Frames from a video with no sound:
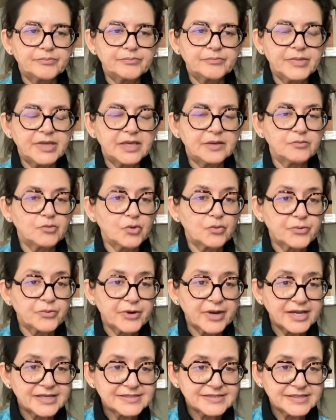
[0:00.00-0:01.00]
being more
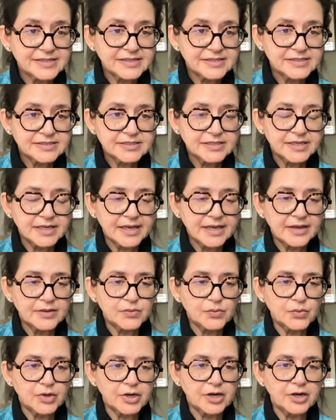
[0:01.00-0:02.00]
present at
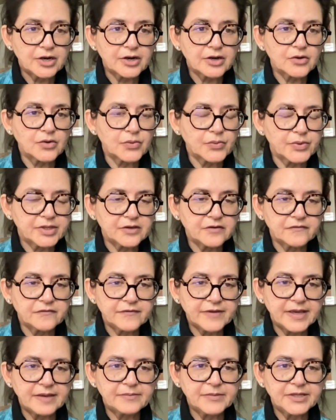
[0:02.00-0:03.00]
work or with your
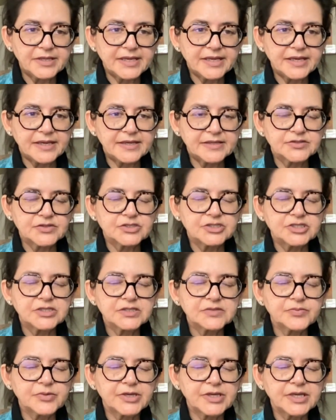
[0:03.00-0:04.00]
family. So,
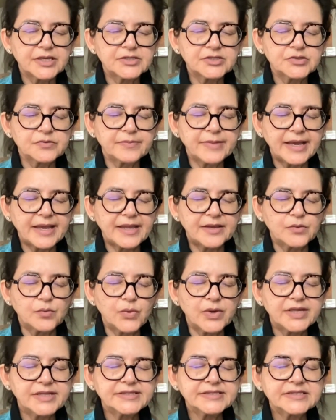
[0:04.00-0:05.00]
just bringing to mind
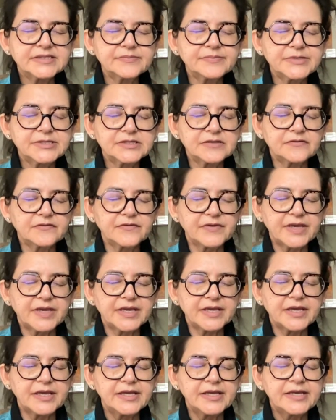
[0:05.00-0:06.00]
one
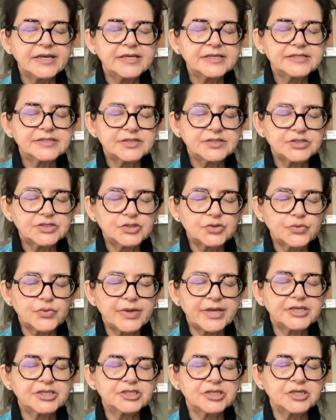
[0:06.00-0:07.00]
specific
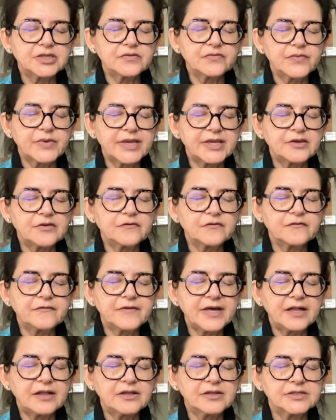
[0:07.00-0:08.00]
situation where you
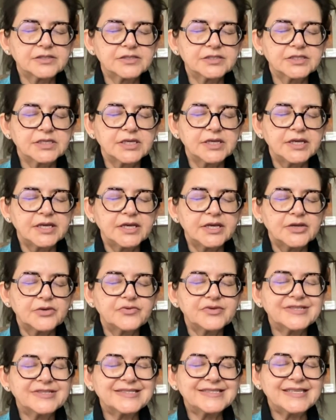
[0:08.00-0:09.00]
felt
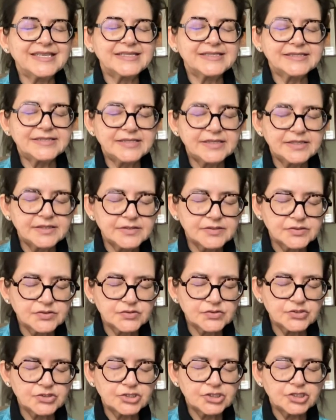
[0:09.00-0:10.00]

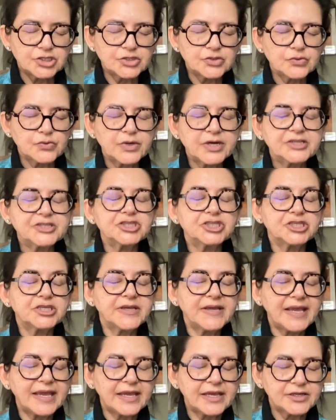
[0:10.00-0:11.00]
resistance to a
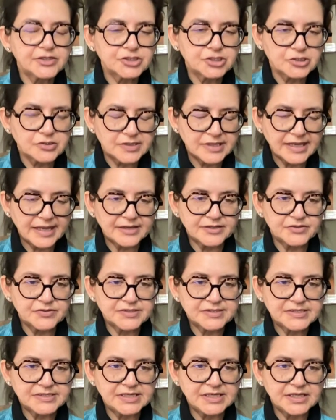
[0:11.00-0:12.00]
change you'd like to
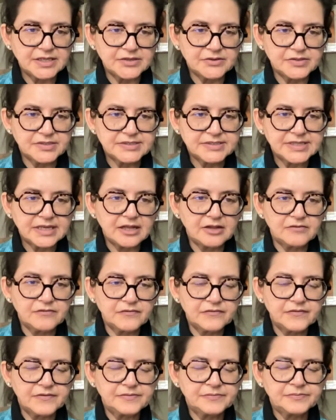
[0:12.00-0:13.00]
see in
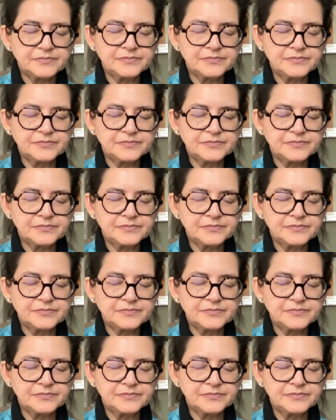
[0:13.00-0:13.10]
yourself.